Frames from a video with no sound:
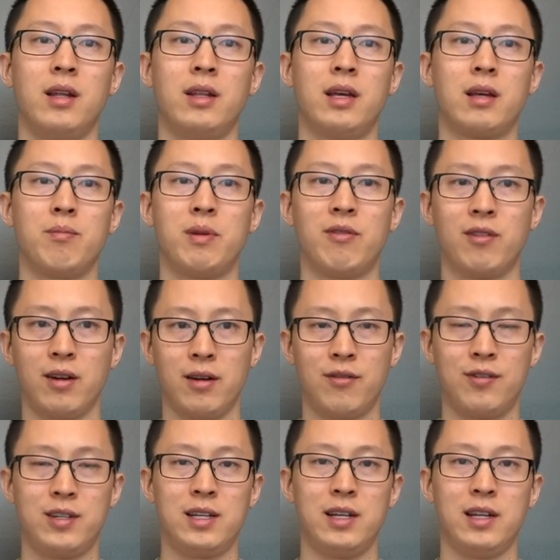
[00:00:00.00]
they can be very
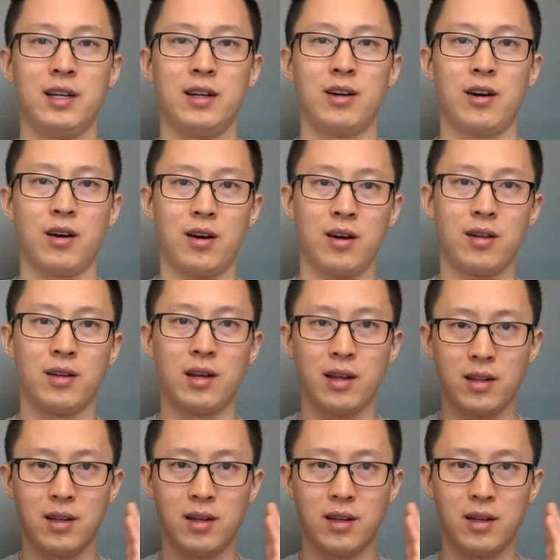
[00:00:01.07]
fatiguing on